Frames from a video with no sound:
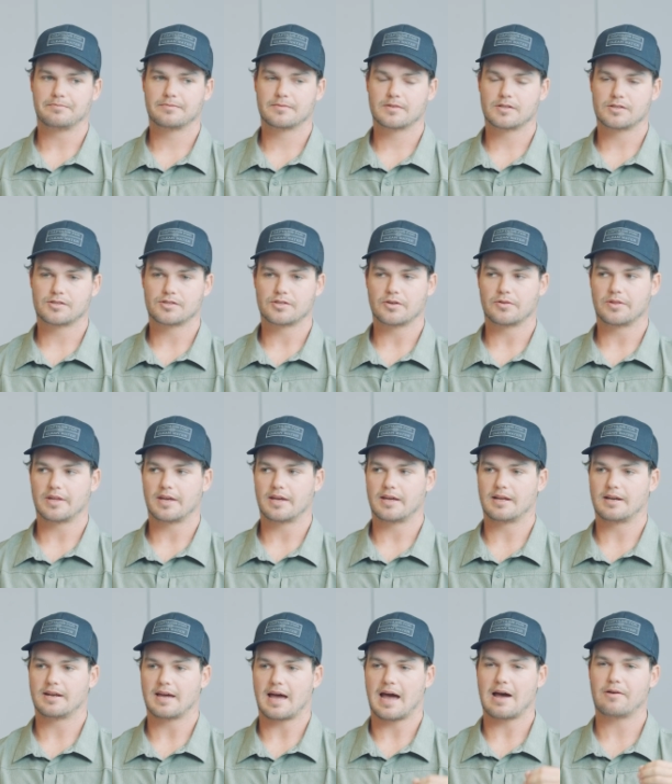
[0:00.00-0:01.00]
So
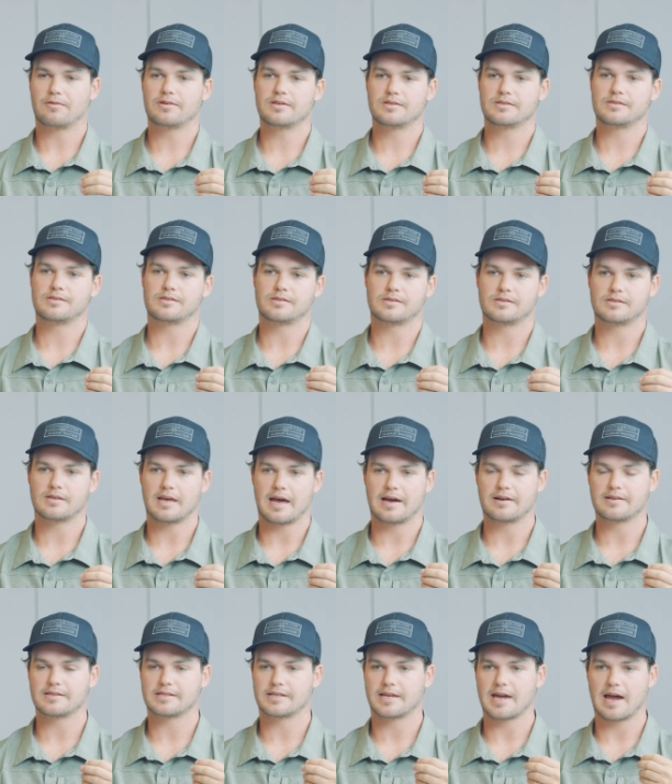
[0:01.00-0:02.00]
then, how does how
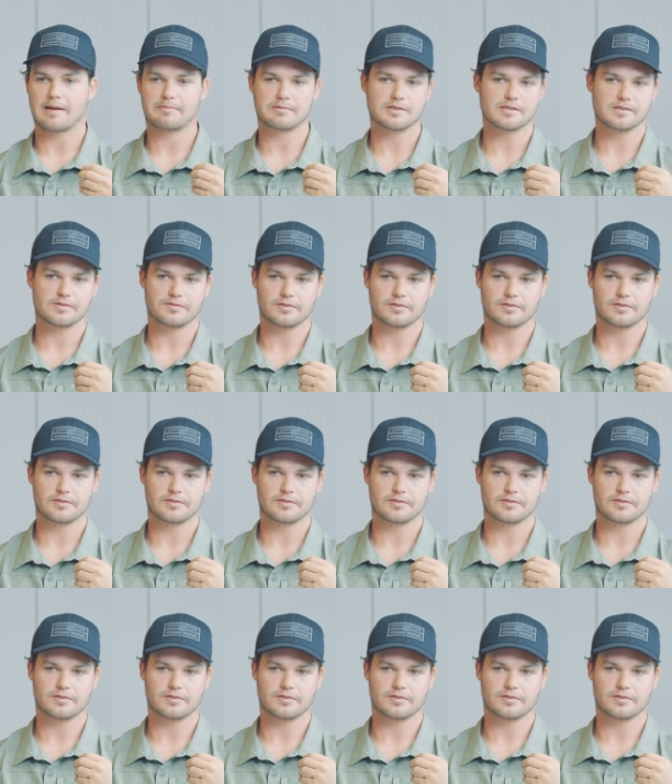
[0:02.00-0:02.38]
does Captains